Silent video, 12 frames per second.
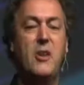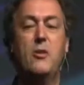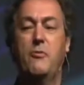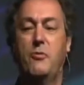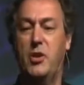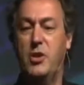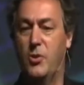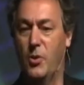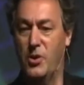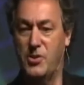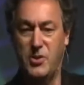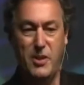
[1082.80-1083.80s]
and of
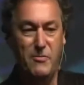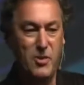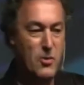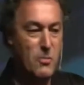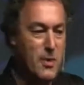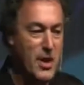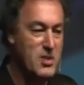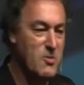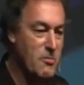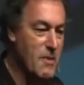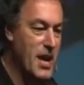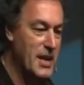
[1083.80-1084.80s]
recourse. If you mess
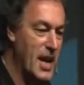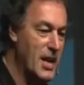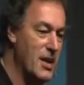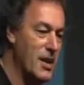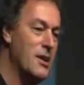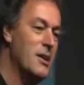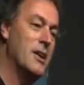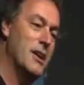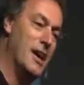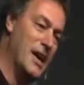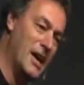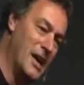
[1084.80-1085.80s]
with my data,
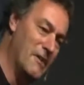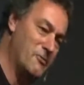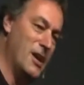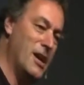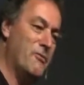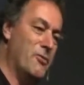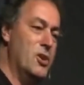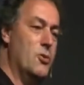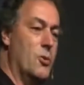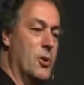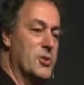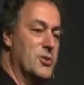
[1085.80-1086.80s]
I have to have
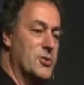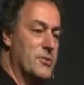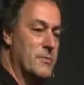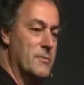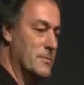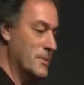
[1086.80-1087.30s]
recourse.